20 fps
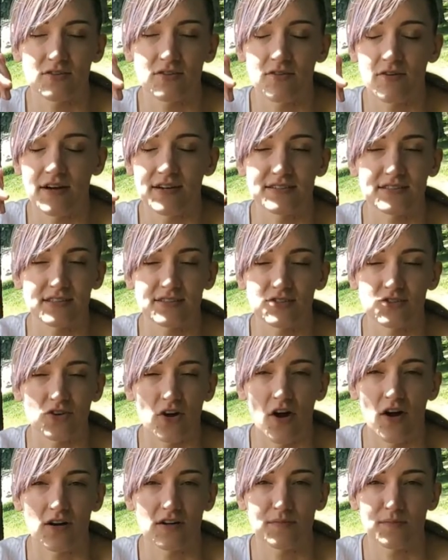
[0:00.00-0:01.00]
crazy
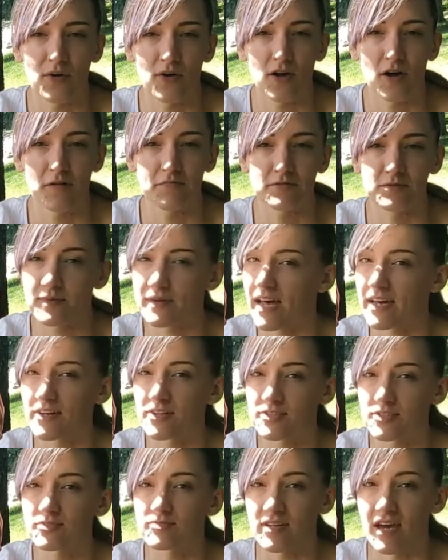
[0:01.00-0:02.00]
strong pull-ups, but I
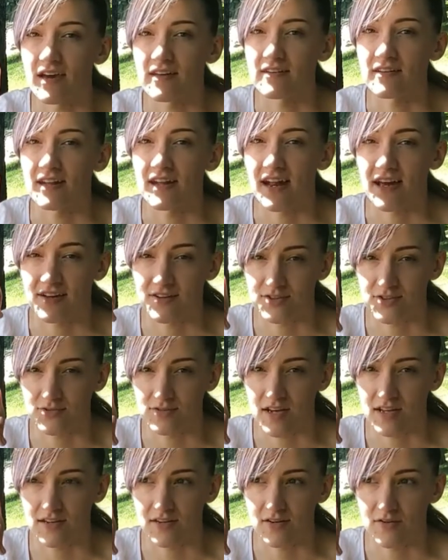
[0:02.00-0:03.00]
could do 10, and I could do
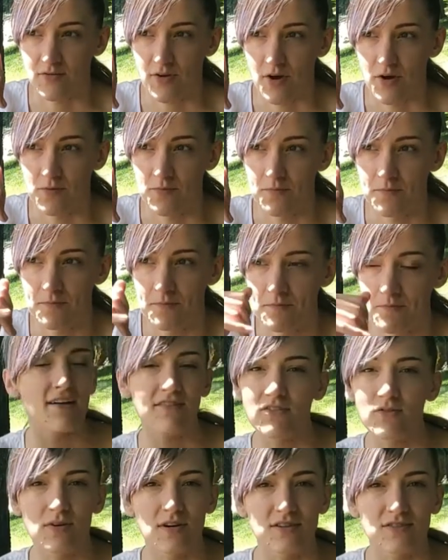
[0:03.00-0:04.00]
10 in a row.
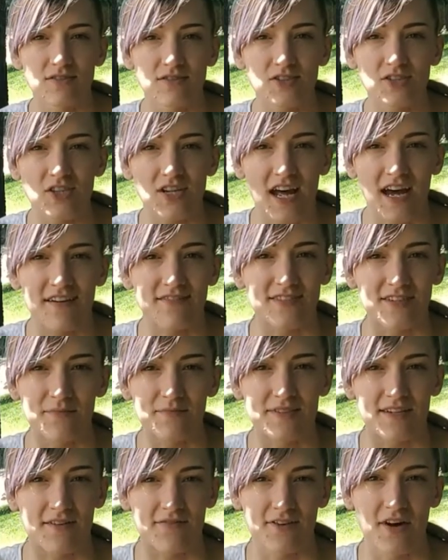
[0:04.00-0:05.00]
Everyone should have
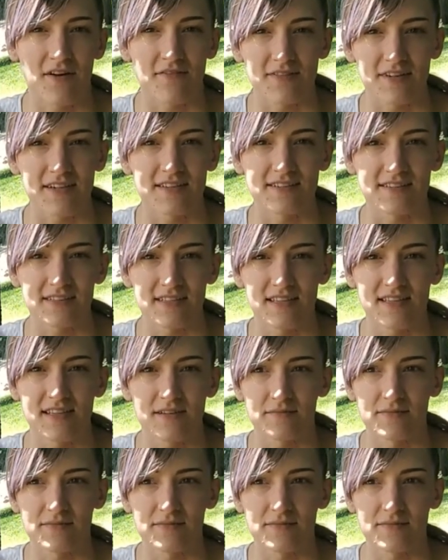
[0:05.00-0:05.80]
some self-confidence in